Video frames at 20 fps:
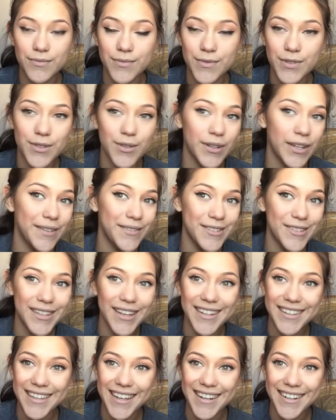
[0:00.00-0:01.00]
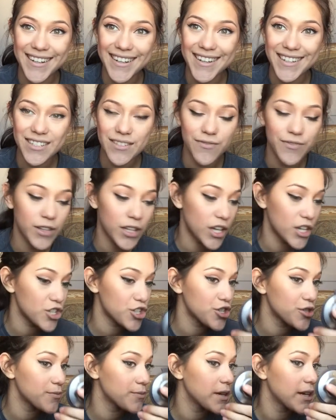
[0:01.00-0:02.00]
So it gives you like that nice
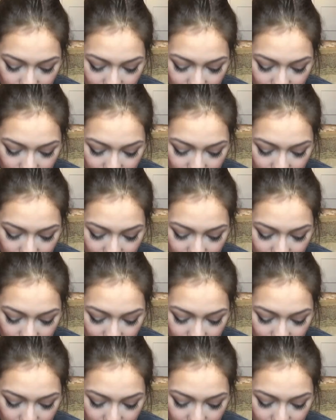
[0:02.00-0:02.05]
flush.